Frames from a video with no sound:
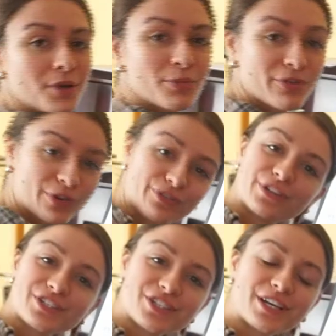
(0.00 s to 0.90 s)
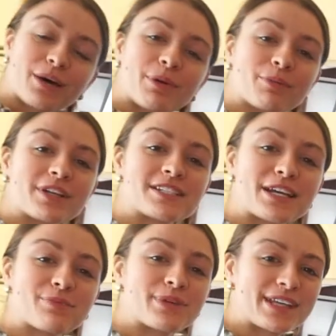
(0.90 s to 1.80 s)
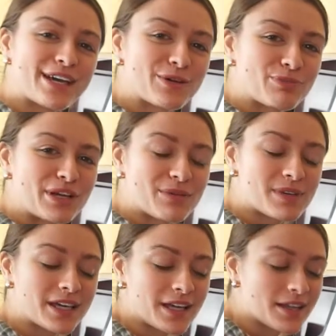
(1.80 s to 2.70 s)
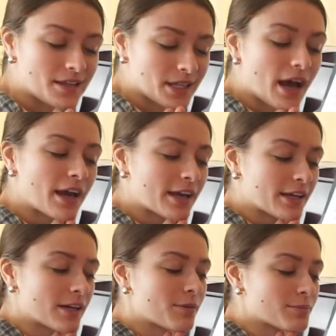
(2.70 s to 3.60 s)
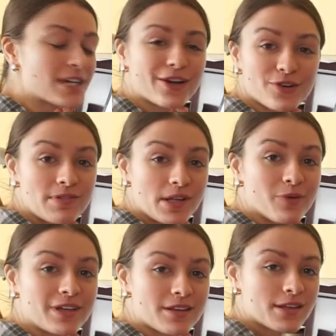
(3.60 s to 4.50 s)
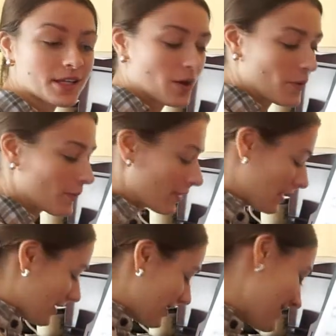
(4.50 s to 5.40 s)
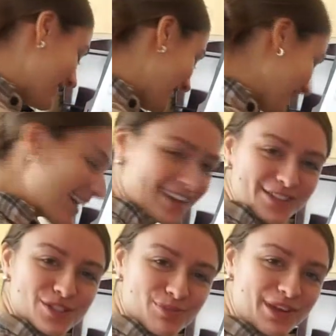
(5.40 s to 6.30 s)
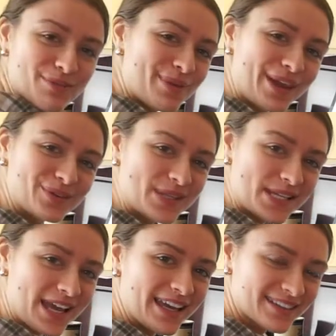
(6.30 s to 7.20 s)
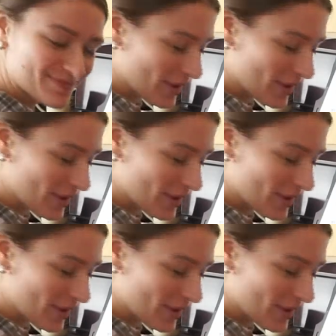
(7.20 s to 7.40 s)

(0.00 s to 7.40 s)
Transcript: Before finishing up, I'm going to take a piano break because I am tired of sewing. So yeah, let's just play the piano instead.